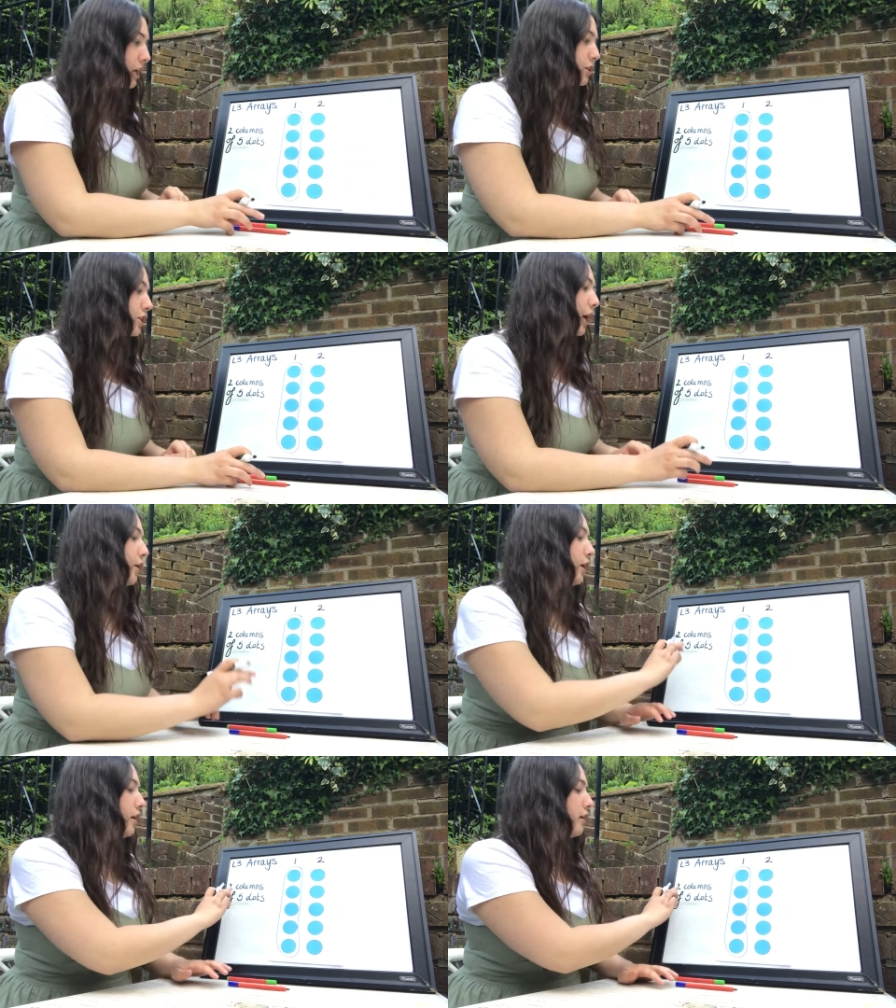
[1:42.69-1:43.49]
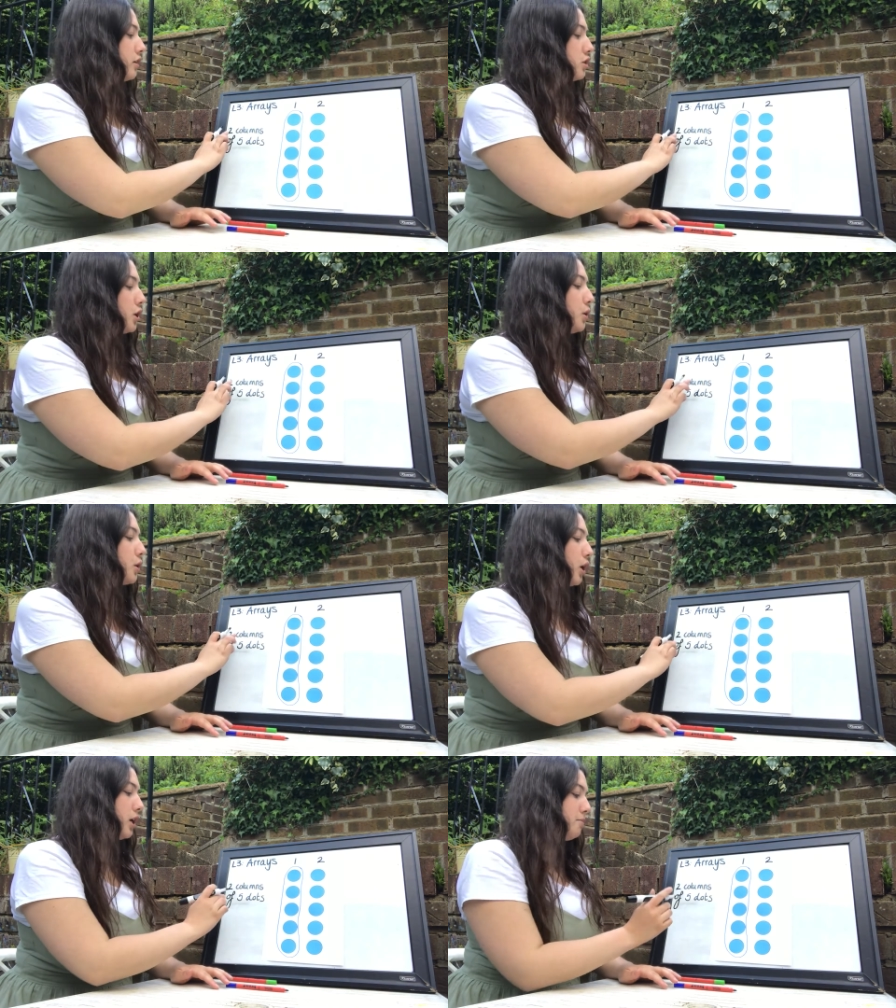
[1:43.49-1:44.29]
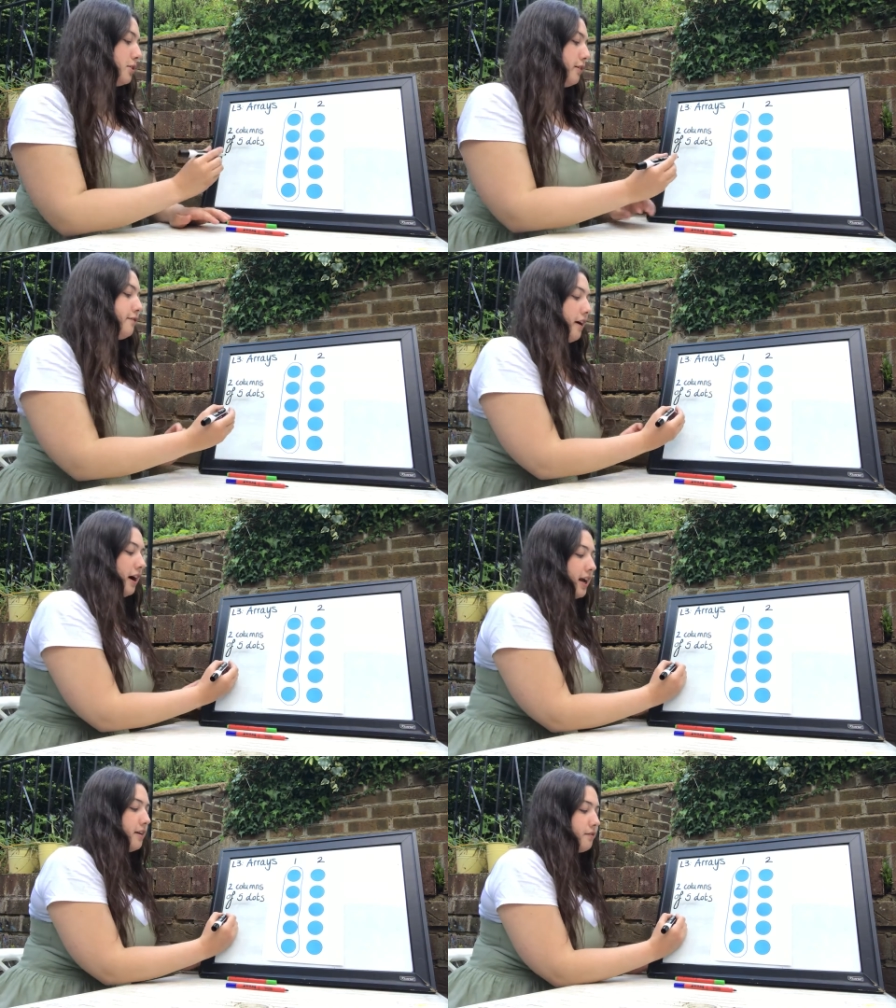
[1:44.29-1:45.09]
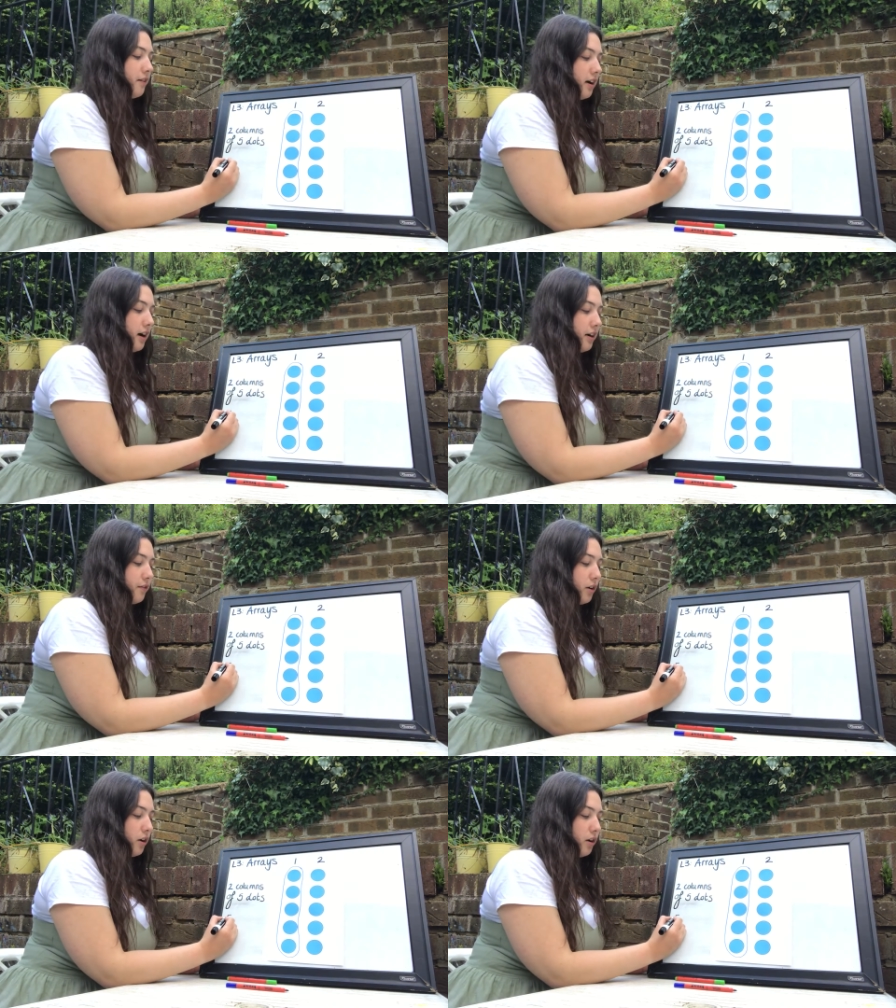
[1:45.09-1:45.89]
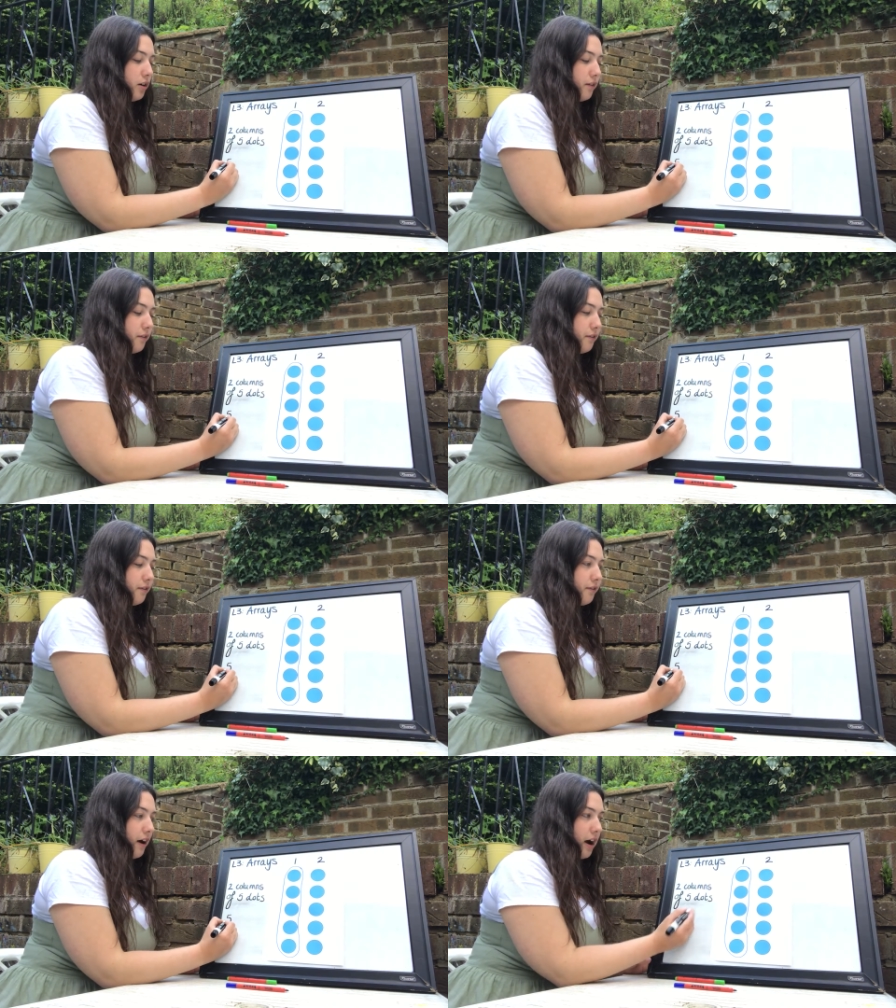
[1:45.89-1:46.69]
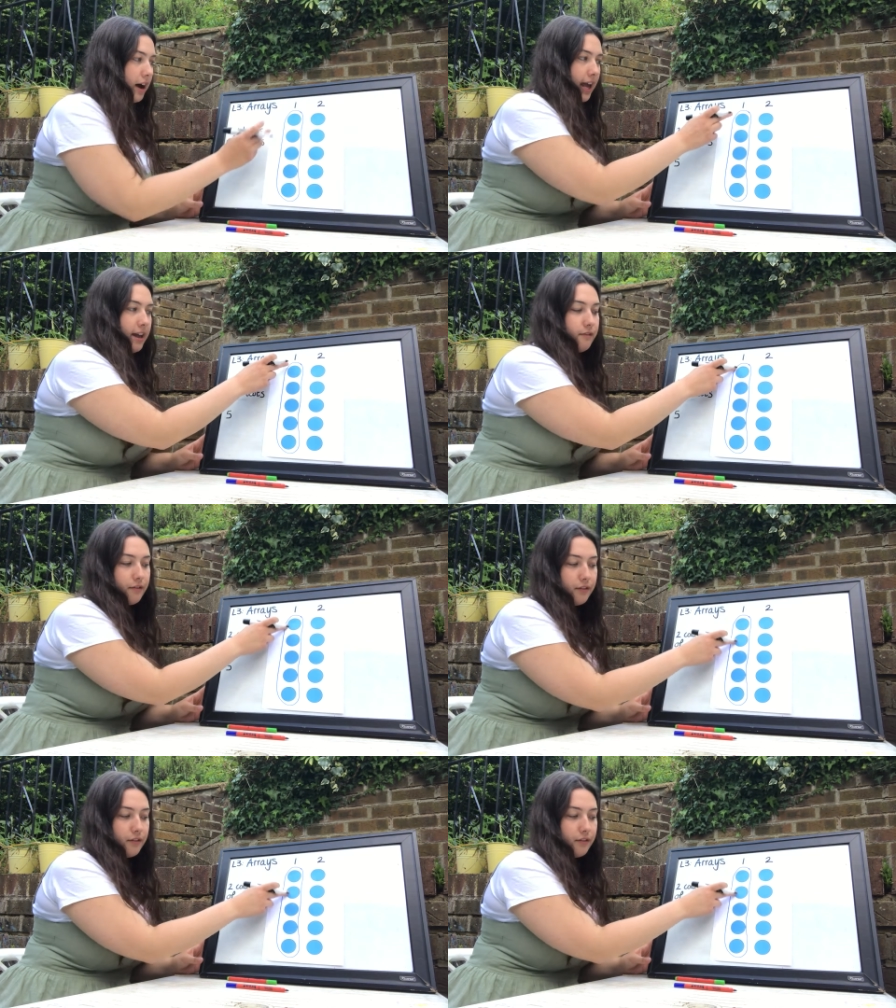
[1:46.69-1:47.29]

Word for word: So, two columns of five, I've got five,